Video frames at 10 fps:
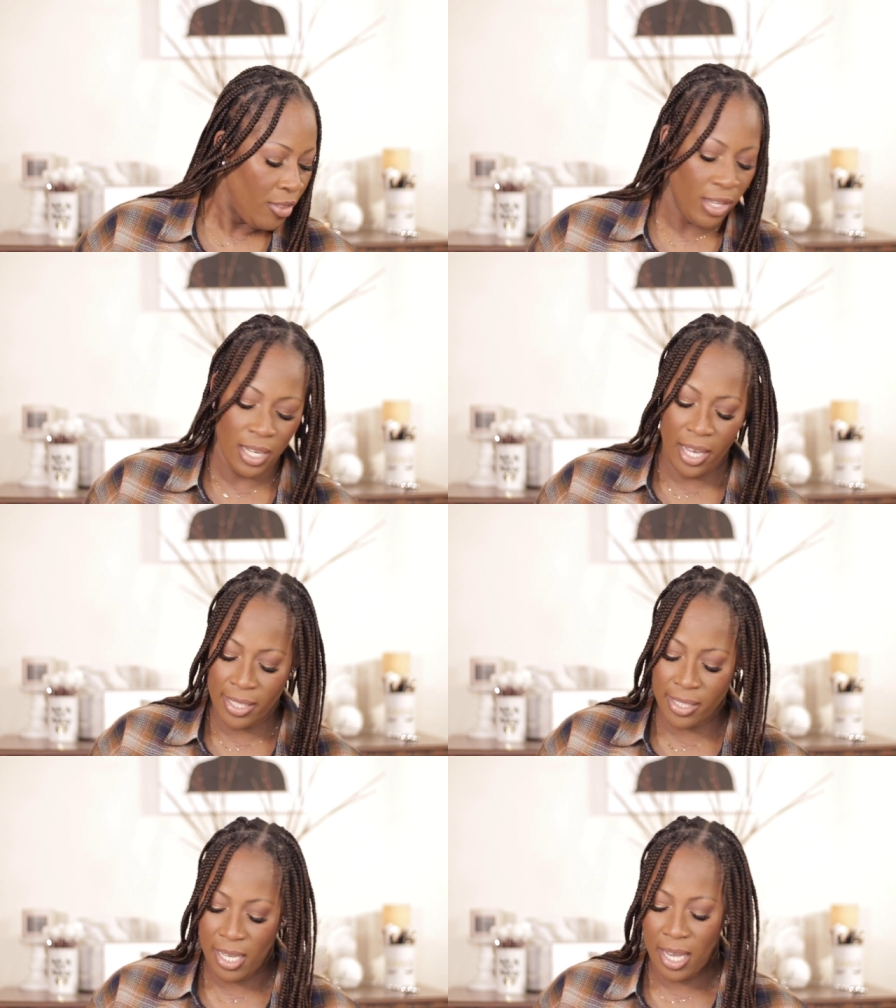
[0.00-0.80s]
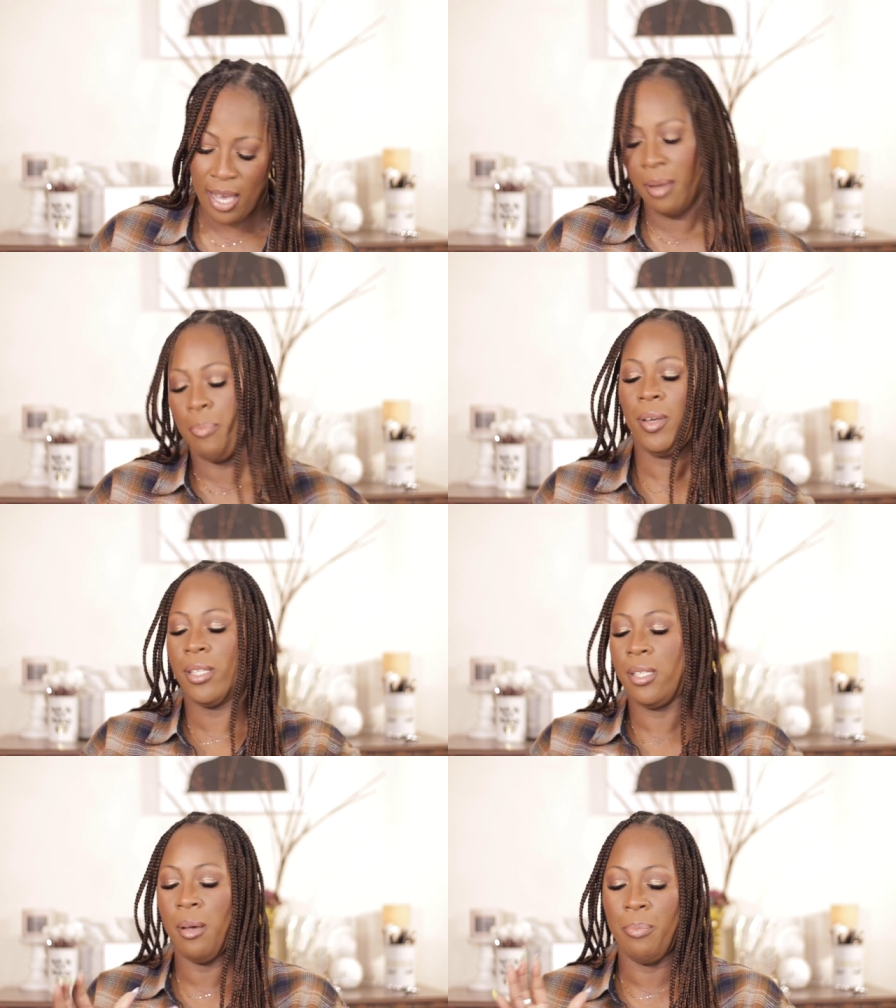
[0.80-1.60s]
The next thing I
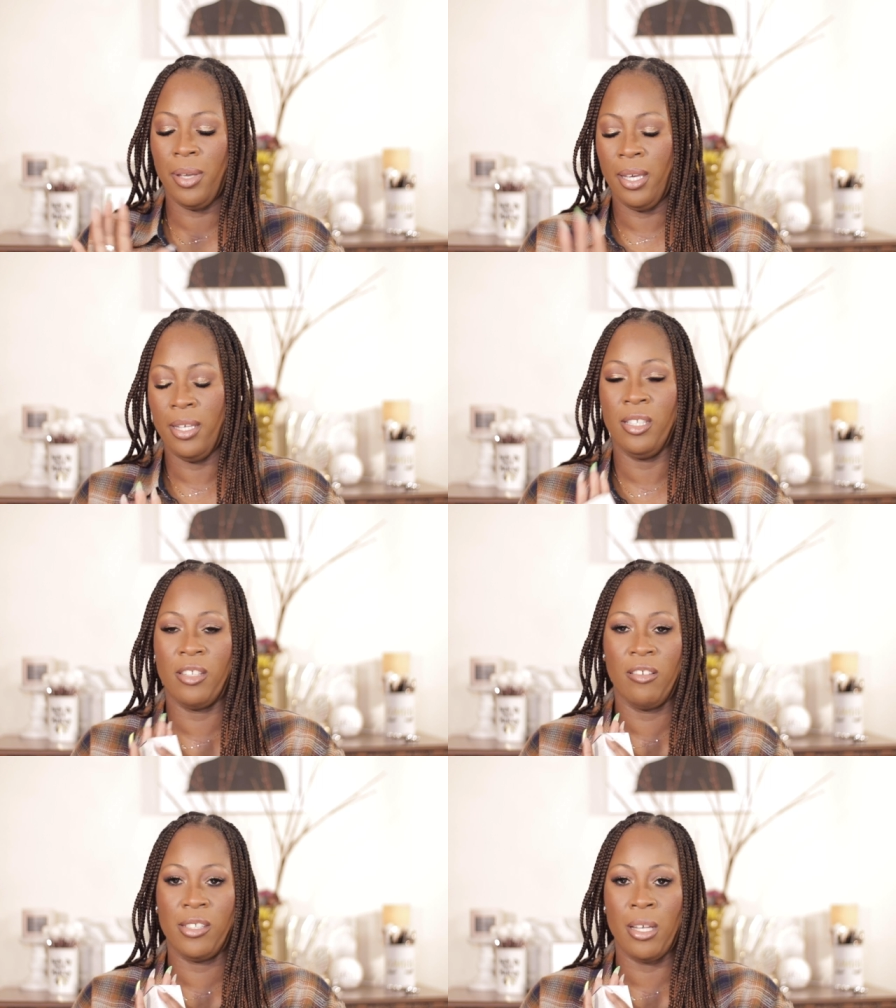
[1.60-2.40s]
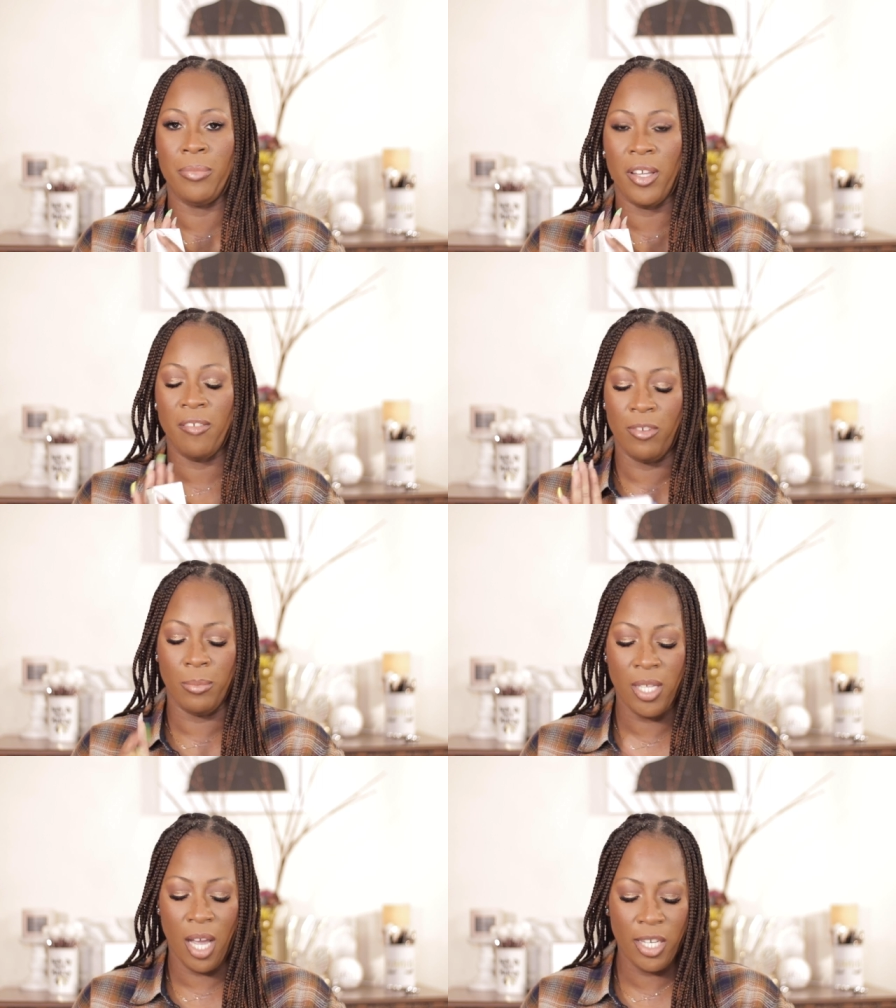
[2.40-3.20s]
picked up is something
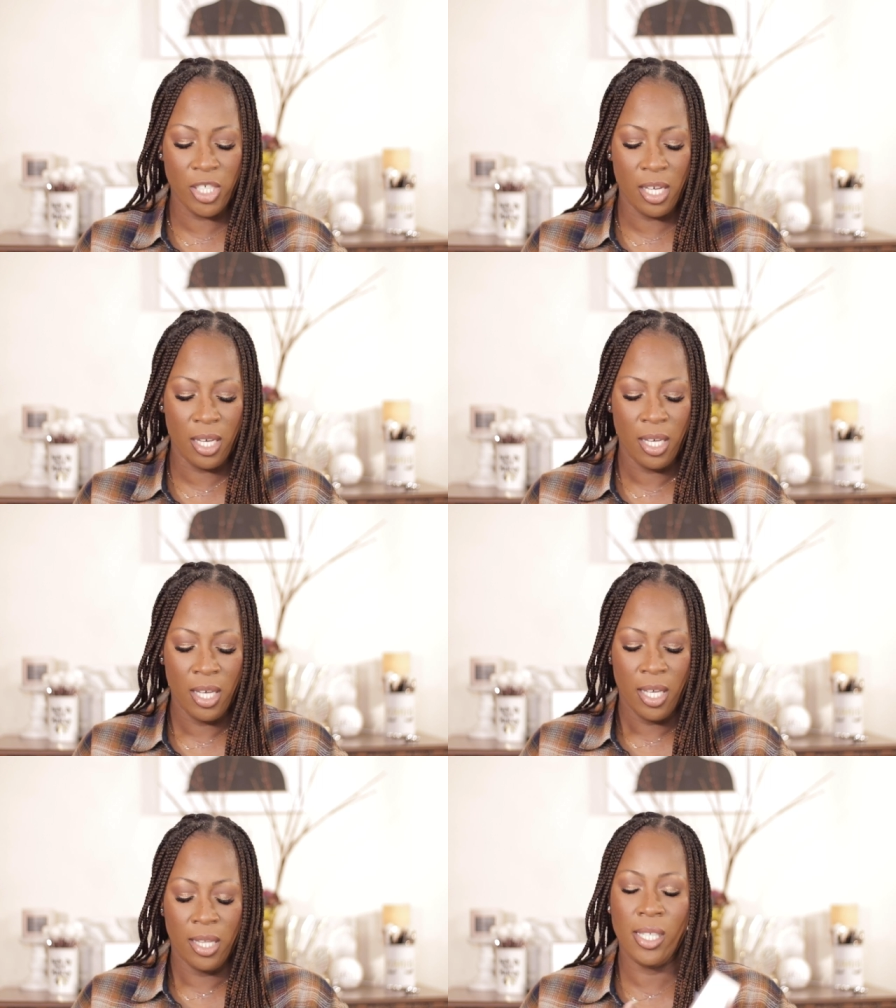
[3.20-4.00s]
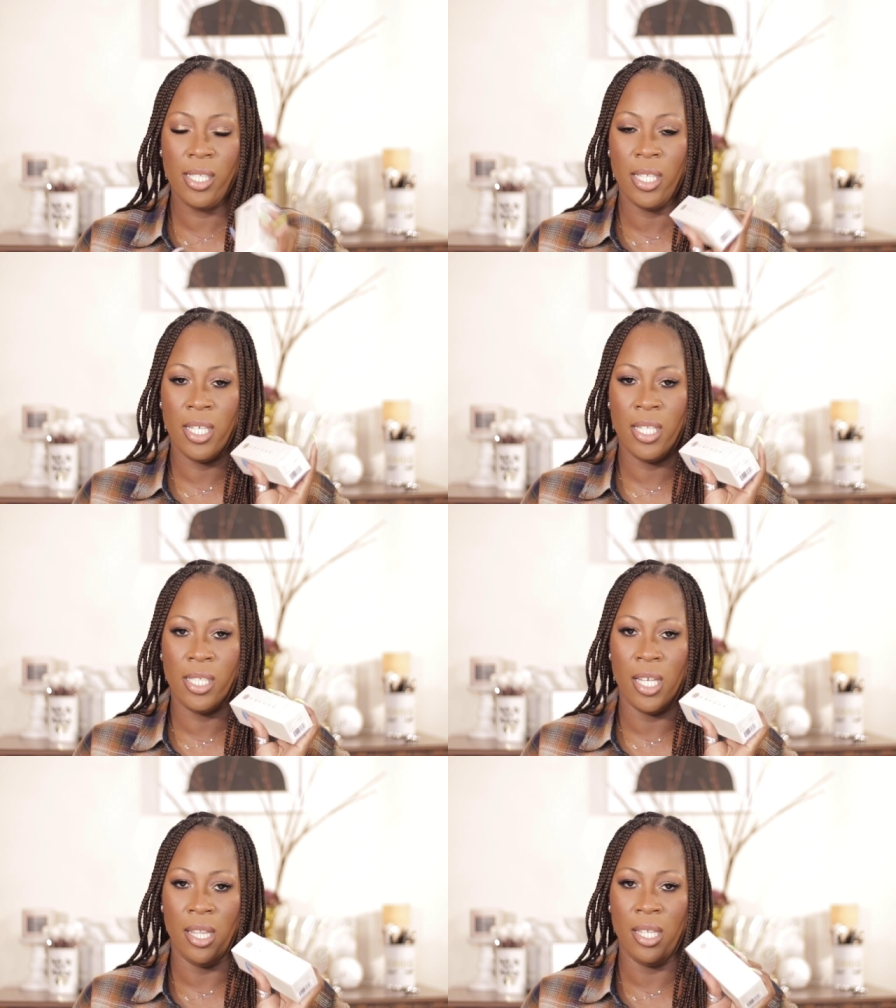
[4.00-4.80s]
from Tatcha. This
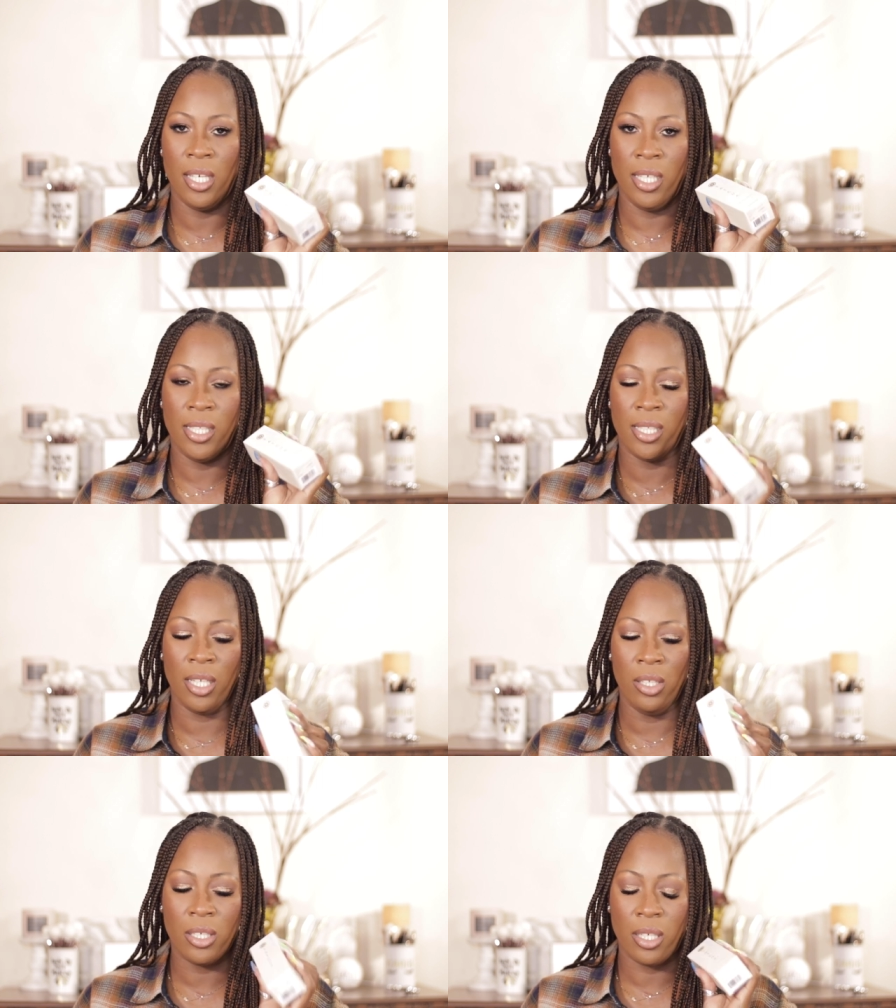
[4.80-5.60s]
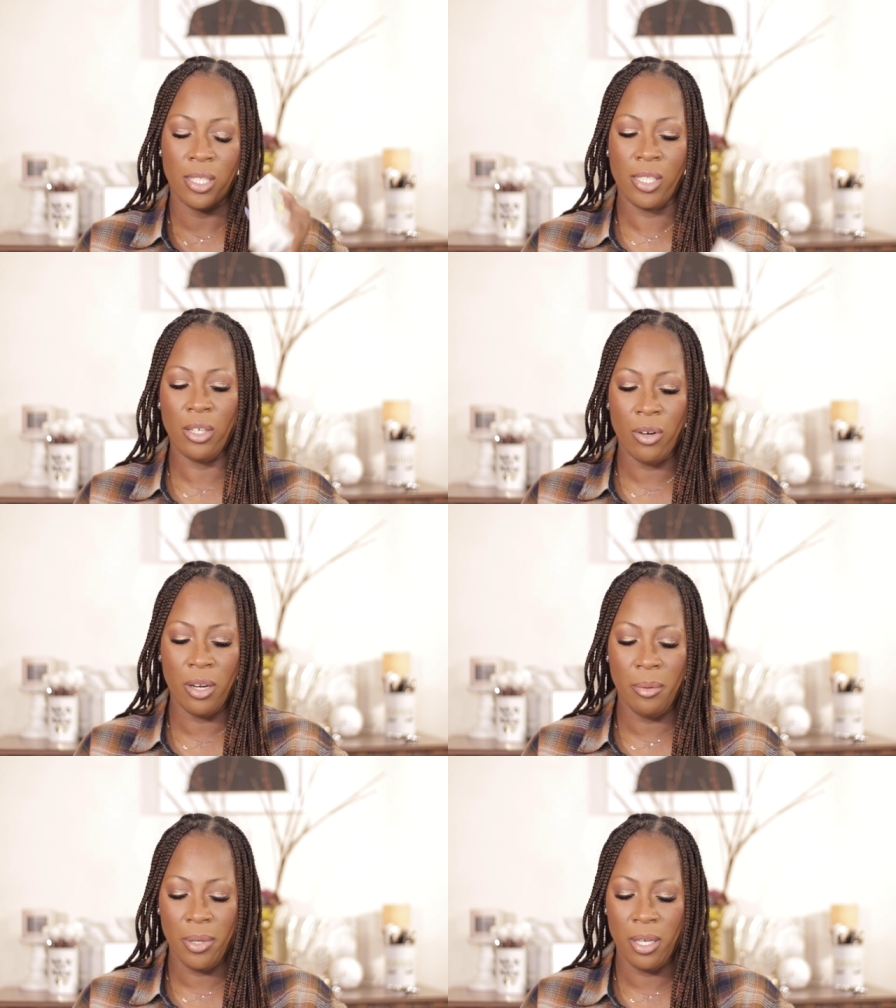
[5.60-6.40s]
is the Silk
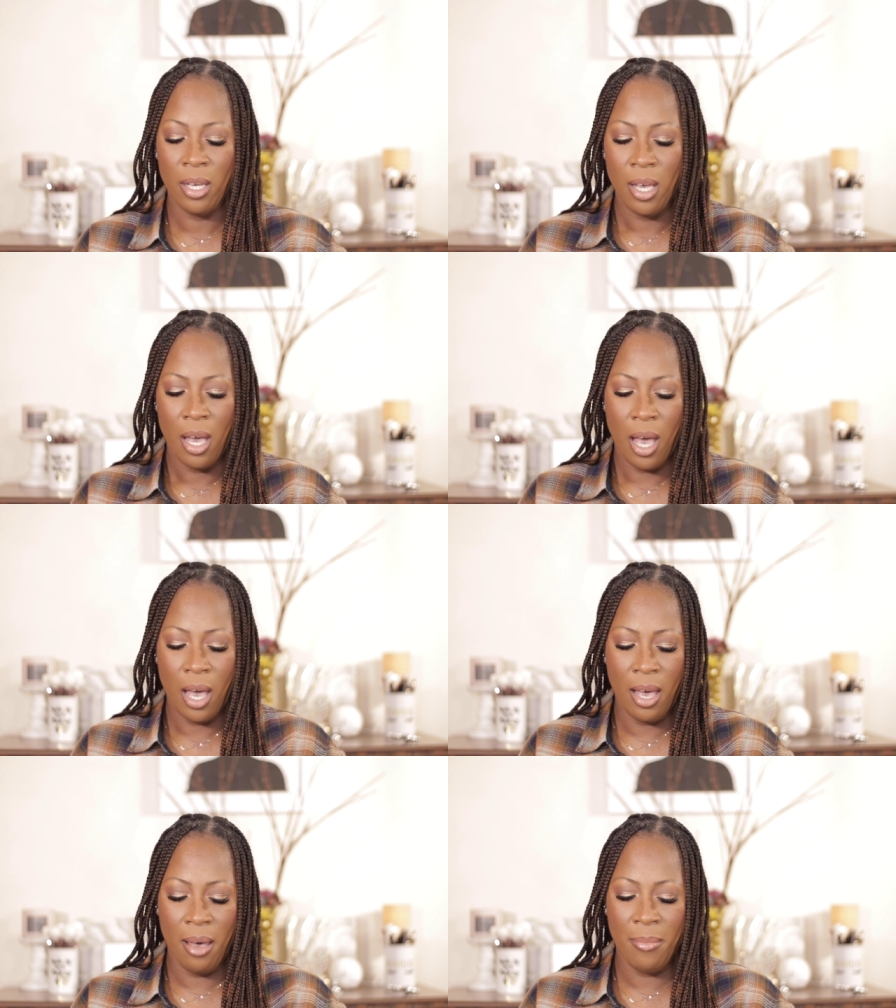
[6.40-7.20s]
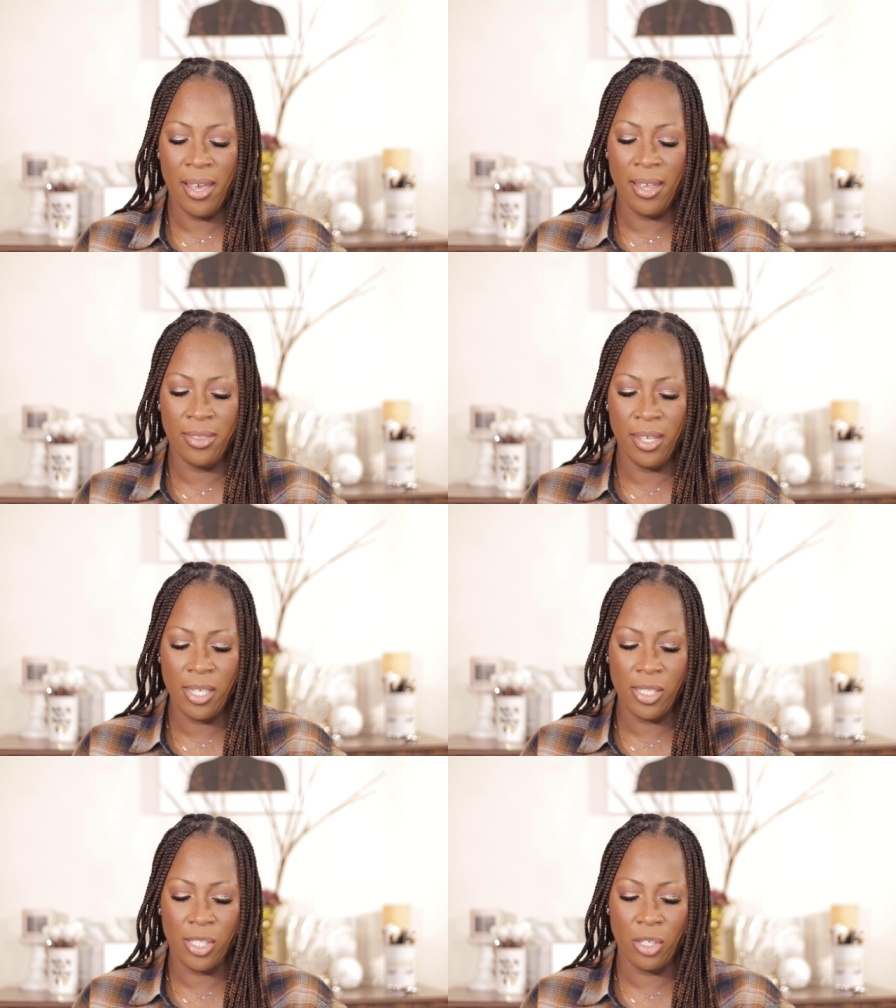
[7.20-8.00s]
Serum. Um, and
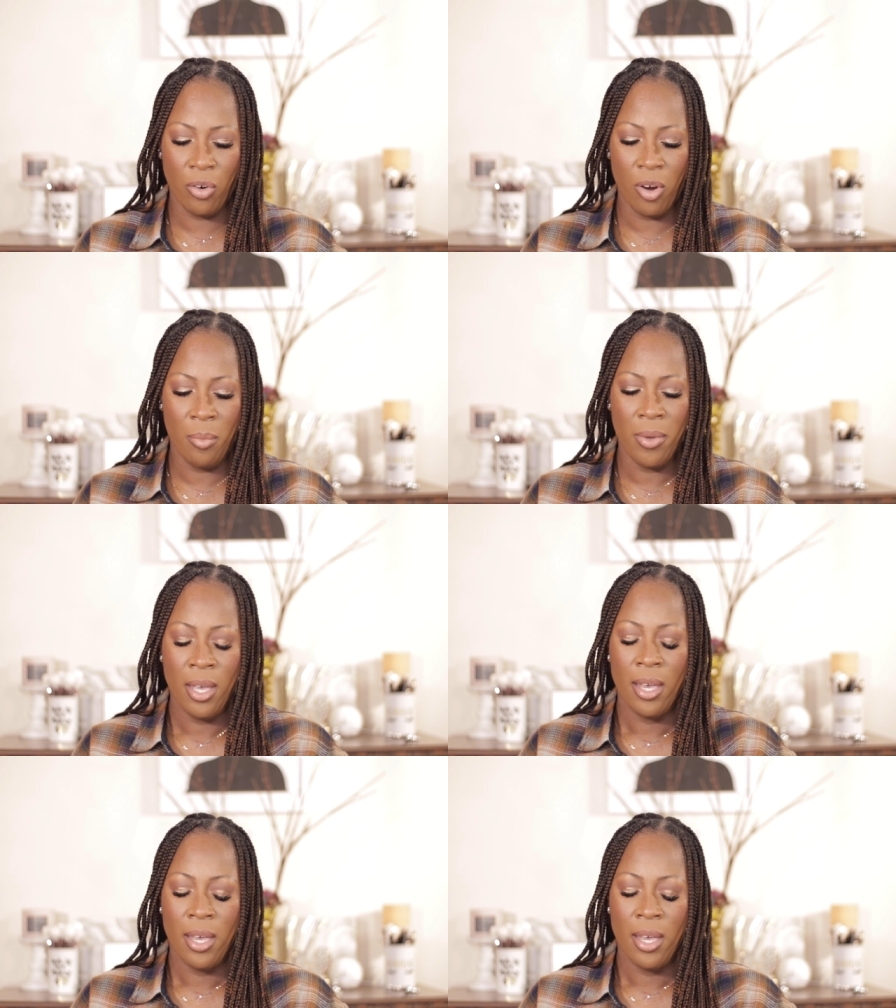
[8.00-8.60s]
this serum